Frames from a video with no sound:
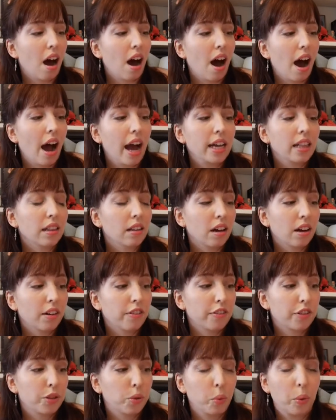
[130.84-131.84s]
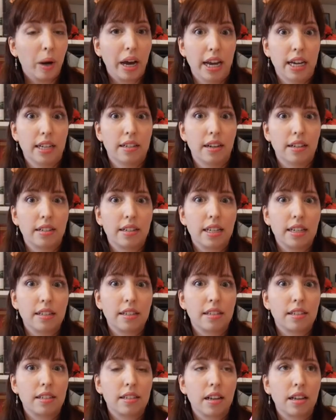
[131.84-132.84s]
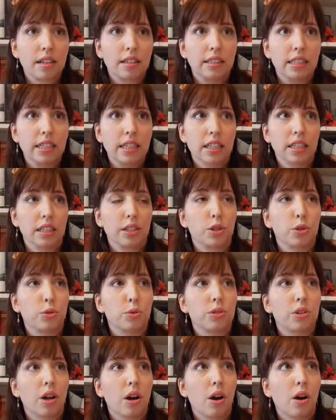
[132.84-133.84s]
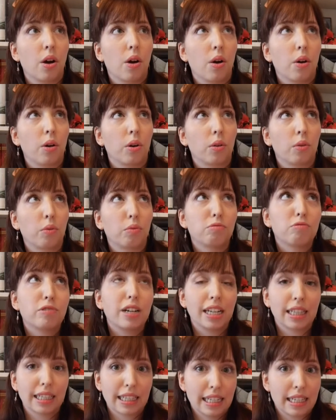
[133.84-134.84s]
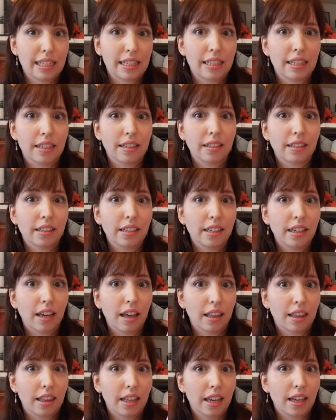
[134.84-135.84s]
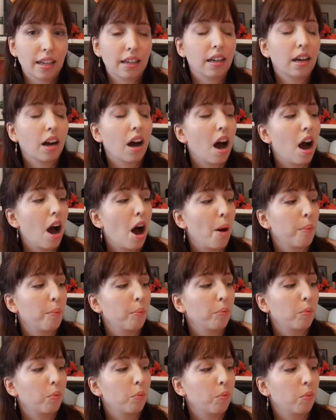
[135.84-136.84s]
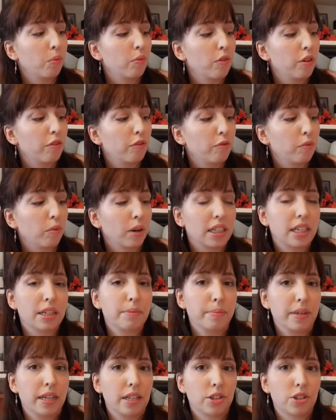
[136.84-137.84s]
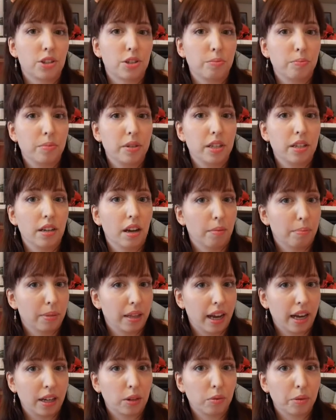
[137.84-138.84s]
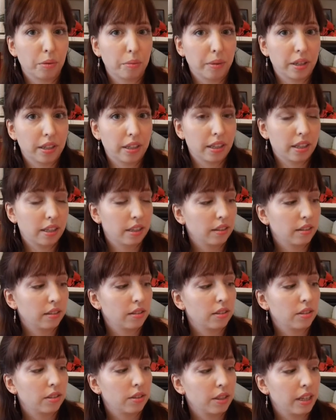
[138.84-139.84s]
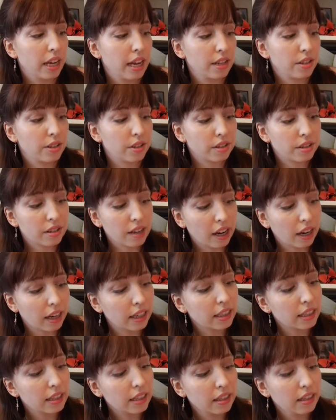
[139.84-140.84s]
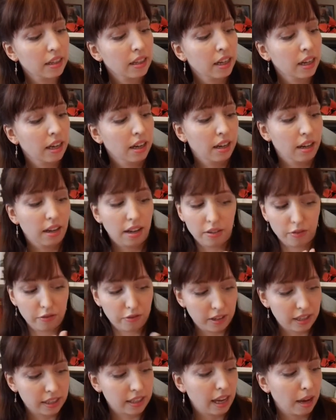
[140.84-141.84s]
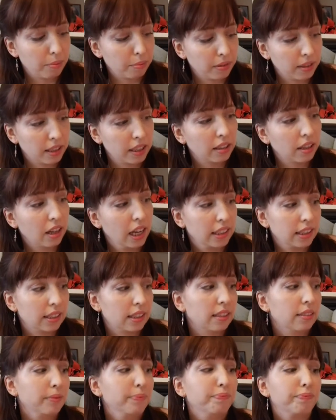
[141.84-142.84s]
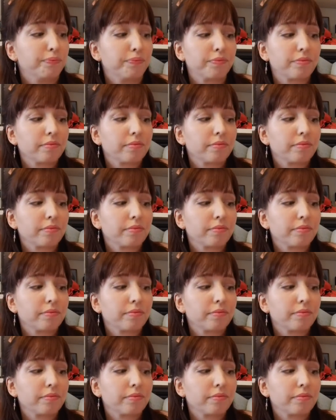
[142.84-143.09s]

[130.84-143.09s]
I love the way that this deals realistically, I think, with what it means to be a black woman in today's society. For example, in London,